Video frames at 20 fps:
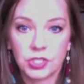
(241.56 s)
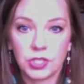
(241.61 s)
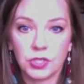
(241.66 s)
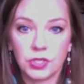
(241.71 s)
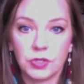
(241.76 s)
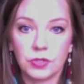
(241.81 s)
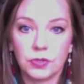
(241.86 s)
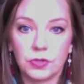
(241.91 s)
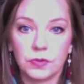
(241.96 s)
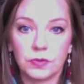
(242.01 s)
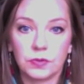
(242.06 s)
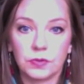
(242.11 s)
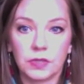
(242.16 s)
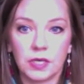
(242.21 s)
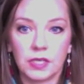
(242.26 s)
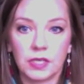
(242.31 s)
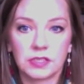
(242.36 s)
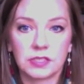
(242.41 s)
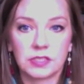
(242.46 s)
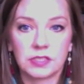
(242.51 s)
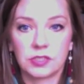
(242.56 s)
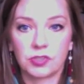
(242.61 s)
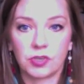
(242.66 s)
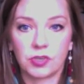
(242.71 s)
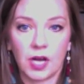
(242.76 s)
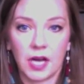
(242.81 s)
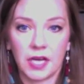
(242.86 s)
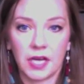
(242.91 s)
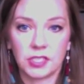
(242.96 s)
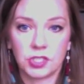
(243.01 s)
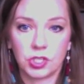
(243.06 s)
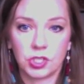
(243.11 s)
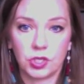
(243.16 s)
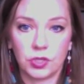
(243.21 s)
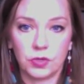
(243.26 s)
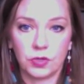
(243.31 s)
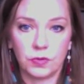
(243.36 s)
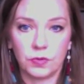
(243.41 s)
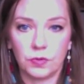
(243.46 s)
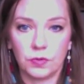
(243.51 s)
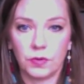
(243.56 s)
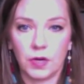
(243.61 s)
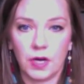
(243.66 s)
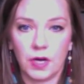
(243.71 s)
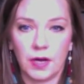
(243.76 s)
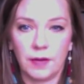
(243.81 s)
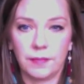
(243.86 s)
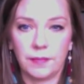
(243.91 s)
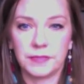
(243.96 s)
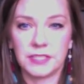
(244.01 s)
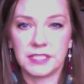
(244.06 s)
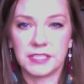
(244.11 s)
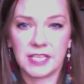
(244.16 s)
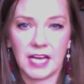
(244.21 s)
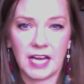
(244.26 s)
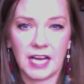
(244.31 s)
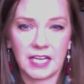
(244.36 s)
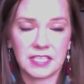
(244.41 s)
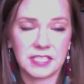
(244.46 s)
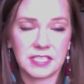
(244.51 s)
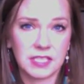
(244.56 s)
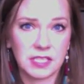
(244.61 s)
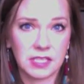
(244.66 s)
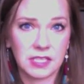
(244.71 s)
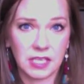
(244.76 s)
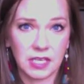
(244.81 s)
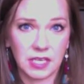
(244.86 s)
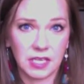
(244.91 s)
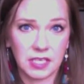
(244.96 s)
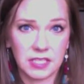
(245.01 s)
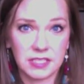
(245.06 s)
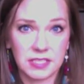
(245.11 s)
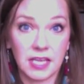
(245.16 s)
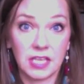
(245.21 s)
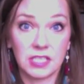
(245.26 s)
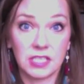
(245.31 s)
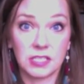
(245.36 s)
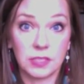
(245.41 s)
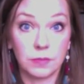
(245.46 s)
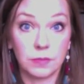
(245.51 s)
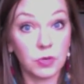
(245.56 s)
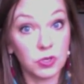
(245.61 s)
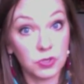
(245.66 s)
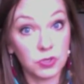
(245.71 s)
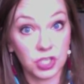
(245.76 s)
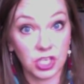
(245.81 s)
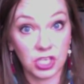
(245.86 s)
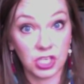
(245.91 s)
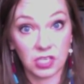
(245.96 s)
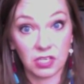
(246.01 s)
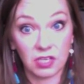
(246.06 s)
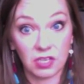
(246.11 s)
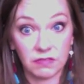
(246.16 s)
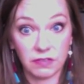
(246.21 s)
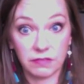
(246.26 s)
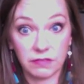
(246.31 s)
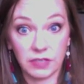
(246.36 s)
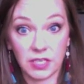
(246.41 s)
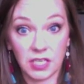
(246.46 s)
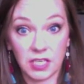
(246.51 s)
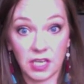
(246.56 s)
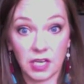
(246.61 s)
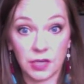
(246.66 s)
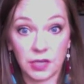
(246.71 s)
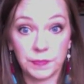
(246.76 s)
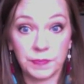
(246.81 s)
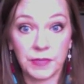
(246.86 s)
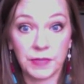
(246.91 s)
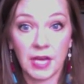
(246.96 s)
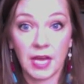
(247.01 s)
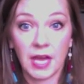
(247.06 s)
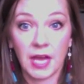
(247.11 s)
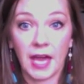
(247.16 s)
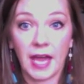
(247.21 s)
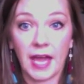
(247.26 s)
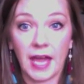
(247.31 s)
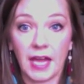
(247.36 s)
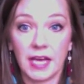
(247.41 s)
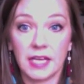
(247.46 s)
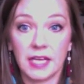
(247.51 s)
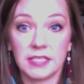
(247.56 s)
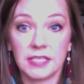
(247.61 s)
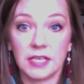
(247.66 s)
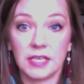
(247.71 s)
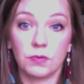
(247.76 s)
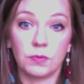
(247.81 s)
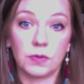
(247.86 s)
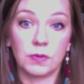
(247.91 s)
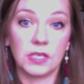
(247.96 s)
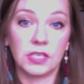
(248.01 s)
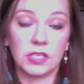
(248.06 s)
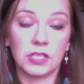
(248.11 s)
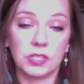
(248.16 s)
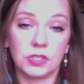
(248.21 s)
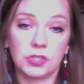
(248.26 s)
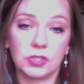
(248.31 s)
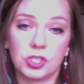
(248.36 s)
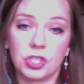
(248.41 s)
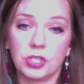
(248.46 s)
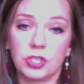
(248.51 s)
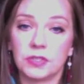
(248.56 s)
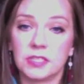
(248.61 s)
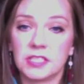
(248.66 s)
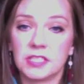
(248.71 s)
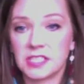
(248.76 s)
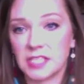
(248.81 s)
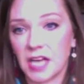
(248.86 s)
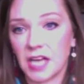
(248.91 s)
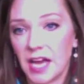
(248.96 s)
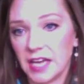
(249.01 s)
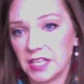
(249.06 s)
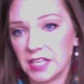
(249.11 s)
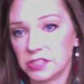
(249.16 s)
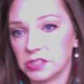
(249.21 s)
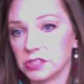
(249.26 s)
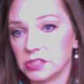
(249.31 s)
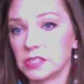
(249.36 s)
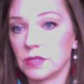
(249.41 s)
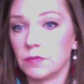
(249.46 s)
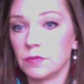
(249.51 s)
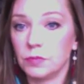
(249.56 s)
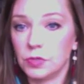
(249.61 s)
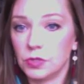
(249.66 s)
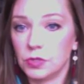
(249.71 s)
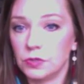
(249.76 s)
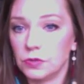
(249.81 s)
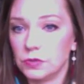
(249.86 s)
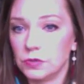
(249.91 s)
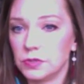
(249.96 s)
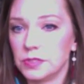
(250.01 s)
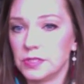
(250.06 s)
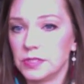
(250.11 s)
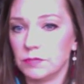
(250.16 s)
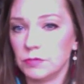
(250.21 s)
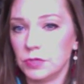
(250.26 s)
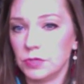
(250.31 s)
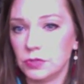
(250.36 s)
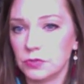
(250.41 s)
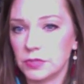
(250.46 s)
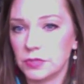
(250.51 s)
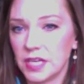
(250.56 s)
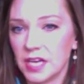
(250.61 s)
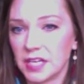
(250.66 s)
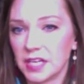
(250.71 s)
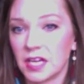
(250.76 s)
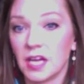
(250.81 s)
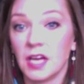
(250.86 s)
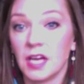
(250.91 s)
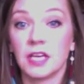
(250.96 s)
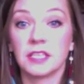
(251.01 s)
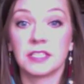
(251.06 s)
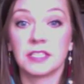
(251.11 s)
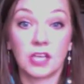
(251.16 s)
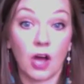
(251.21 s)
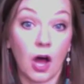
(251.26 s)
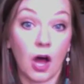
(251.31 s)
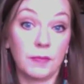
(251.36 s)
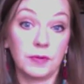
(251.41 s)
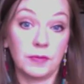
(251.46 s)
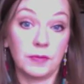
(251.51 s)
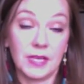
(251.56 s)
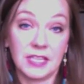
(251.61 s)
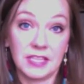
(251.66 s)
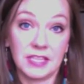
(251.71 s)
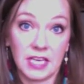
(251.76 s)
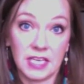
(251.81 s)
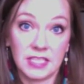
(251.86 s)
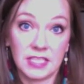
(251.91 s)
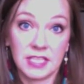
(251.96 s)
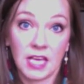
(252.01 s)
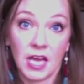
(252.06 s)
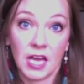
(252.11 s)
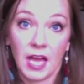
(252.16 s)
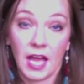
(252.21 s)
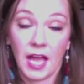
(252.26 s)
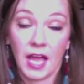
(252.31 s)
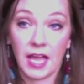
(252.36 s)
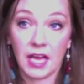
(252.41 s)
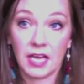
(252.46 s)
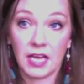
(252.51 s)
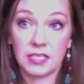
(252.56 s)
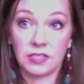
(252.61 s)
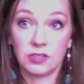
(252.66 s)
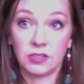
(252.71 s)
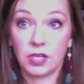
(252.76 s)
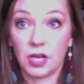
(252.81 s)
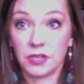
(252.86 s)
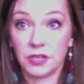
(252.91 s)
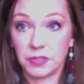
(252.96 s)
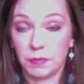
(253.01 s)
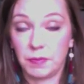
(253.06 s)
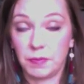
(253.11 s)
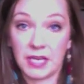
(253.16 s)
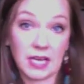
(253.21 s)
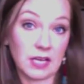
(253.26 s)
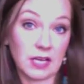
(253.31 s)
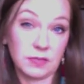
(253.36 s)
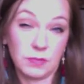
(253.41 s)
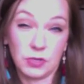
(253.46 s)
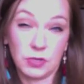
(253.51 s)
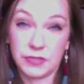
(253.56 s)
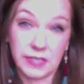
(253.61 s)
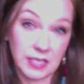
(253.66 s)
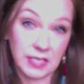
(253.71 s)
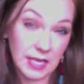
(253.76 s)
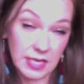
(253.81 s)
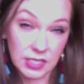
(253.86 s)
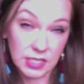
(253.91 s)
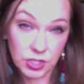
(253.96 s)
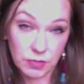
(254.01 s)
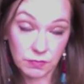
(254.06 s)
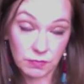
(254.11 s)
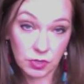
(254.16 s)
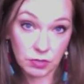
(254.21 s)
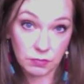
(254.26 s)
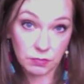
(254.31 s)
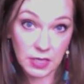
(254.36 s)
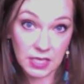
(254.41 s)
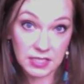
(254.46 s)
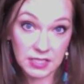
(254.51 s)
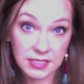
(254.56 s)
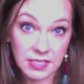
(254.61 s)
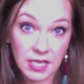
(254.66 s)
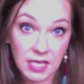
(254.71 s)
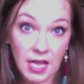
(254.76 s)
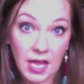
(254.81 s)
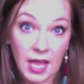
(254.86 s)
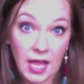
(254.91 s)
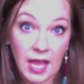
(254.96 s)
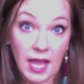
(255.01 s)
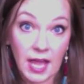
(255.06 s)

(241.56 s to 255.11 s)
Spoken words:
to try to detect the intended emotion of the video, and it will choose styles and moods and music to complement this, and it'll also pick out the most engaging moments